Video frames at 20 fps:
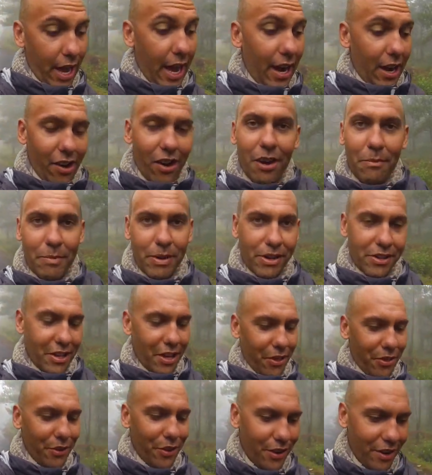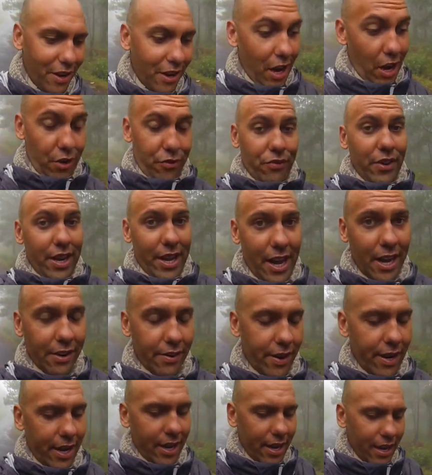I had a lot because I thought I was really
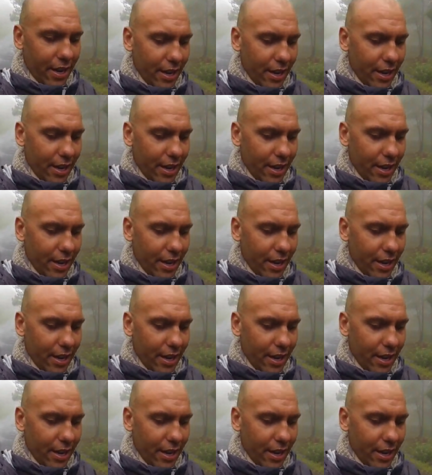hungry,